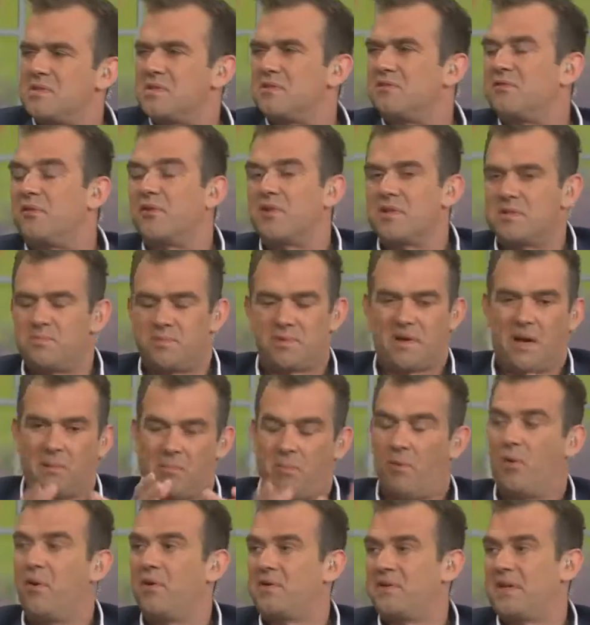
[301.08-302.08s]
first, but I
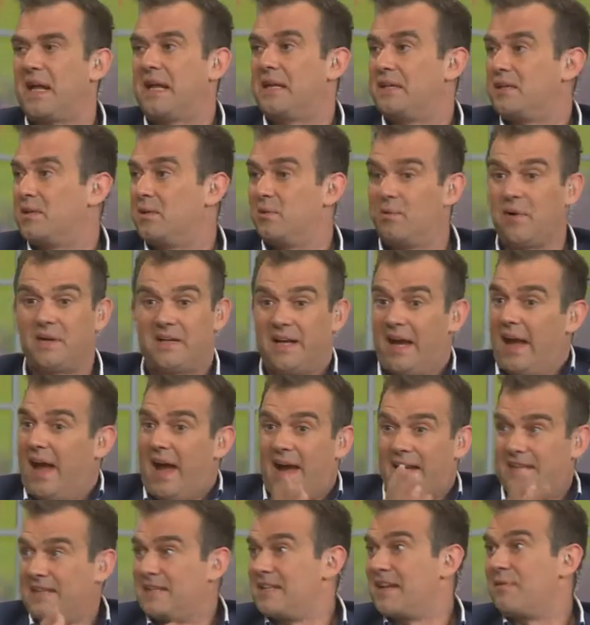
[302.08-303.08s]
bought it, and do you know what?
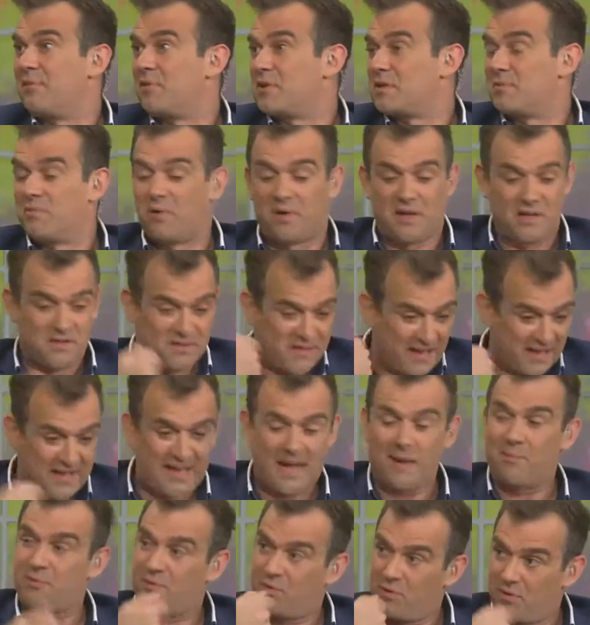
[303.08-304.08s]
I didn't have much money, so that
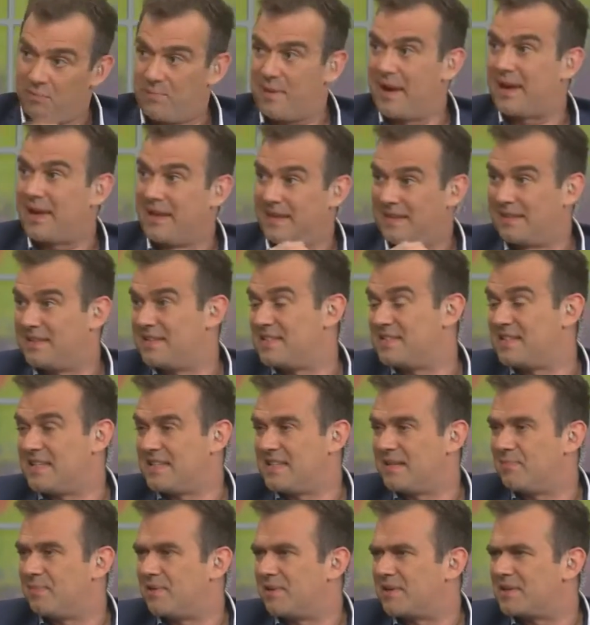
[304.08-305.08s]
kept going back into the
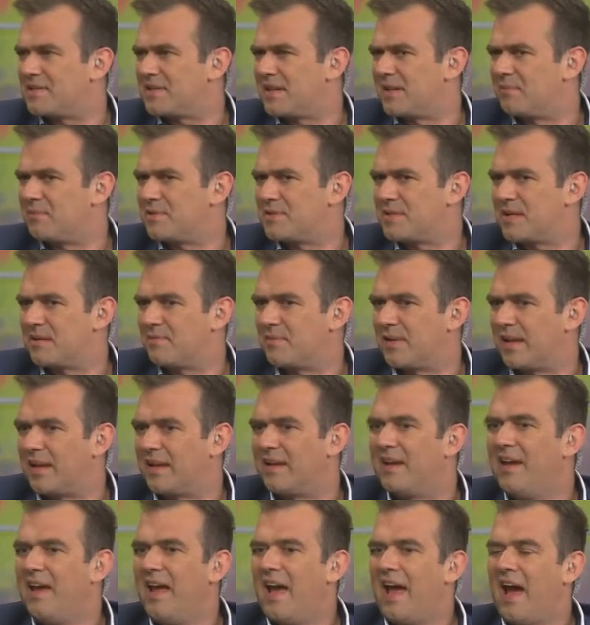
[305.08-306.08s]
CD player time and time
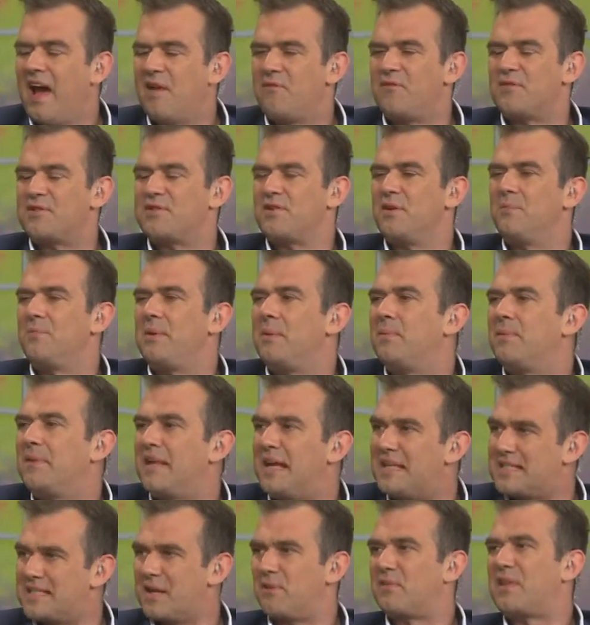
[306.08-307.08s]
again. And for some people,
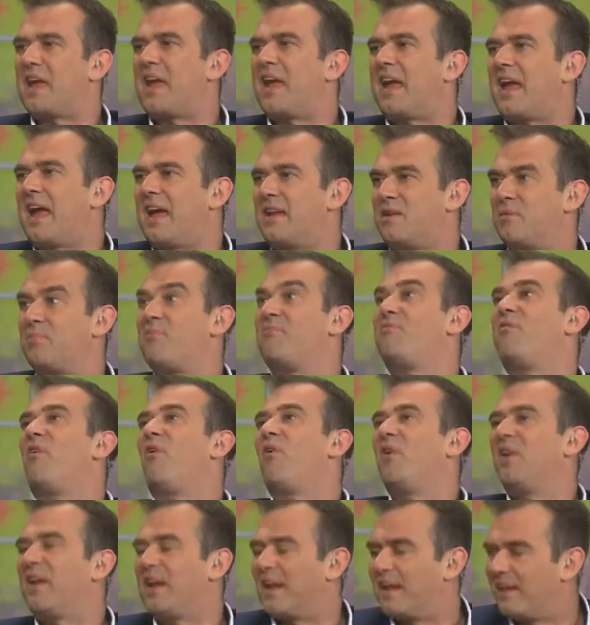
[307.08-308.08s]
that's how they end up
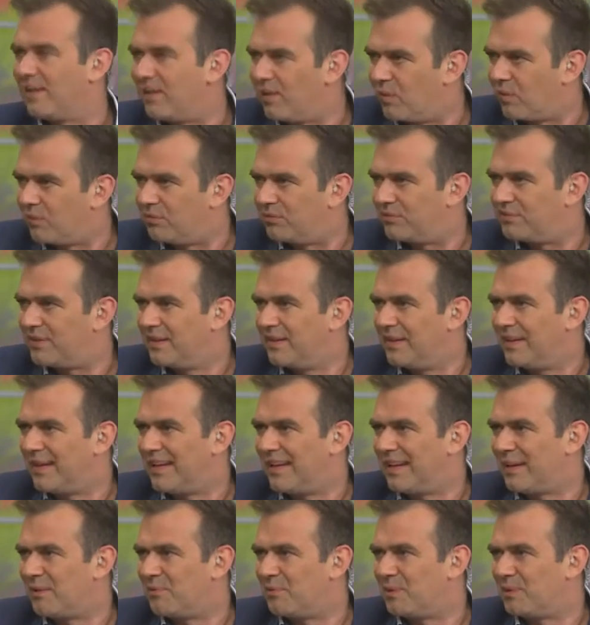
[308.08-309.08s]
falling in love
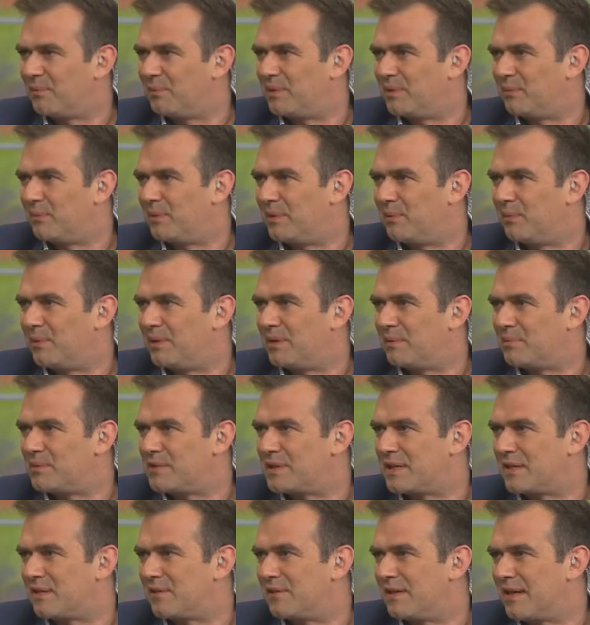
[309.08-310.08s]
with the
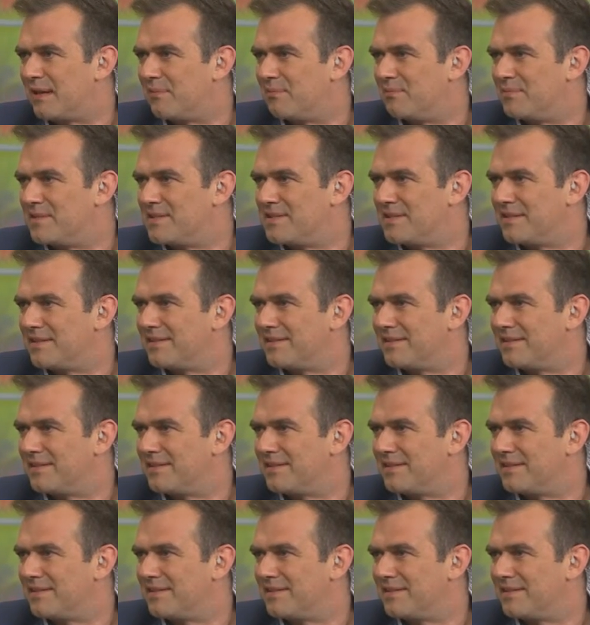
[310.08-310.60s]
particular album, isn't it?